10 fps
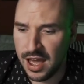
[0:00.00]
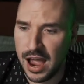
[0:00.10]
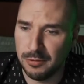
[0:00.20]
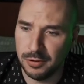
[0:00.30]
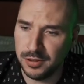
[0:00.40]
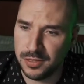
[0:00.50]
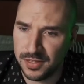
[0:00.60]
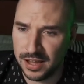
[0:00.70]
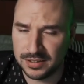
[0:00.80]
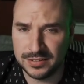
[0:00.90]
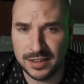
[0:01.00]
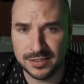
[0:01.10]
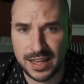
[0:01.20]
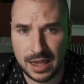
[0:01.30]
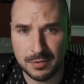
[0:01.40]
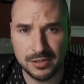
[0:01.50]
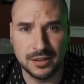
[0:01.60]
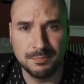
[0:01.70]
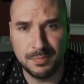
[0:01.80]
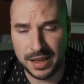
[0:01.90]
I really think that this game is the
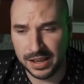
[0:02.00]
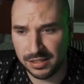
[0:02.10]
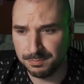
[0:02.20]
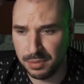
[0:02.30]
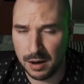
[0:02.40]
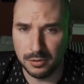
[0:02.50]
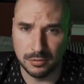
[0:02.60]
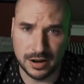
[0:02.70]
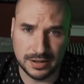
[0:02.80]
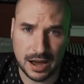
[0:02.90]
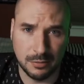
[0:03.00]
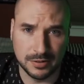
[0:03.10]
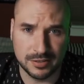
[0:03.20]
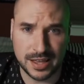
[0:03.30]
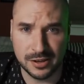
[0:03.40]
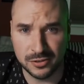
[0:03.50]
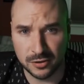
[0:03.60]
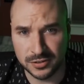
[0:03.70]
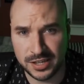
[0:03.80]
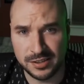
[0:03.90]
biggest bubble right now in this
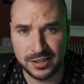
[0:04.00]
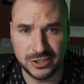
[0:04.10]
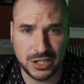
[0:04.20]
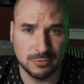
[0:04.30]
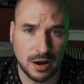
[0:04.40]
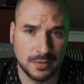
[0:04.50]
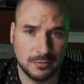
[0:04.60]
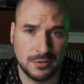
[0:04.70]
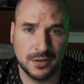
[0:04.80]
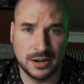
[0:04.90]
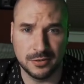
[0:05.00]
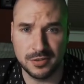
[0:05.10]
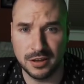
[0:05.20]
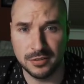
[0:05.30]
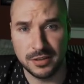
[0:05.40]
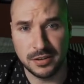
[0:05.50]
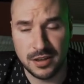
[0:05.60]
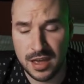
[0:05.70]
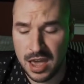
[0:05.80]
Kickstarter TCG realm that we find ourselves in.